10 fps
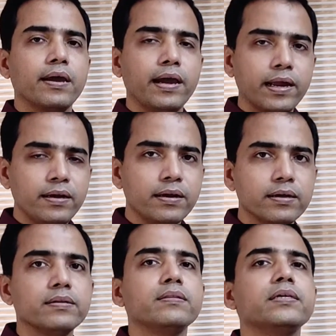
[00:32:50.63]
and
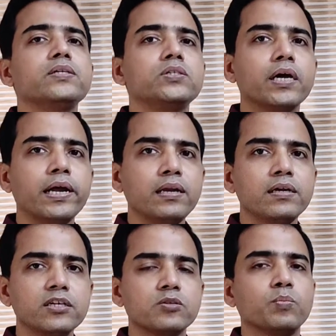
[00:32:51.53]
the child
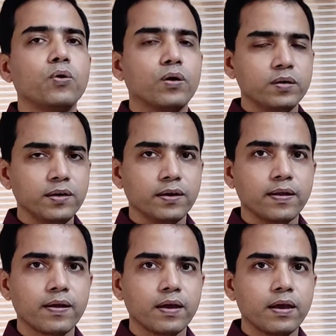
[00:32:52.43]
is born,
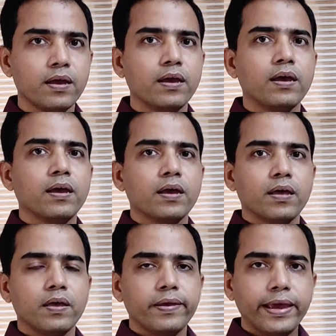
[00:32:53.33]

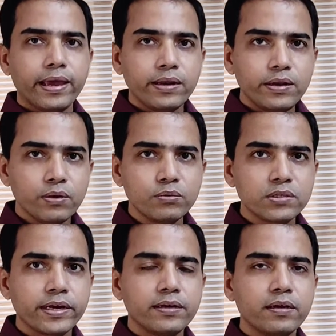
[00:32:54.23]
a news
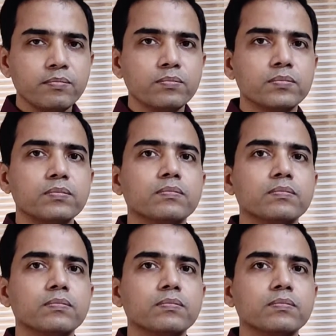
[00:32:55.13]
item